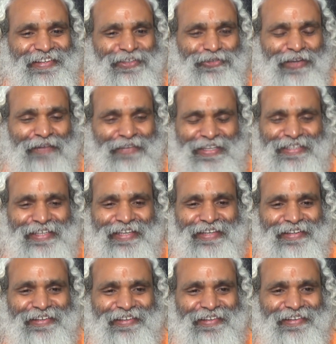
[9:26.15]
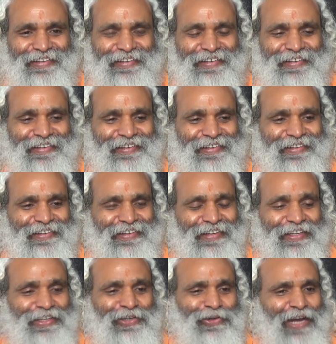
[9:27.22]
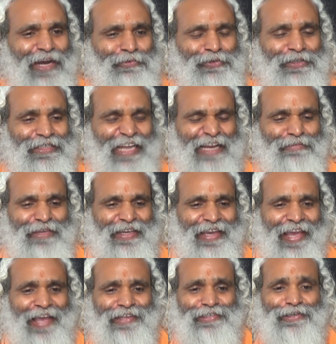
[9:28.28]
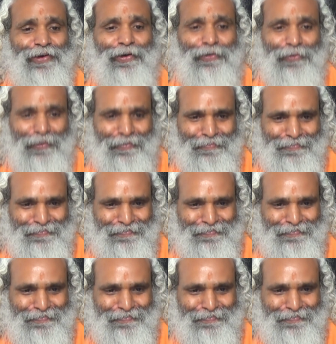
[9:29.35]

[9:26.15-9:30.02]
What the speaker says: Swamiji, you have to tell me yes or no.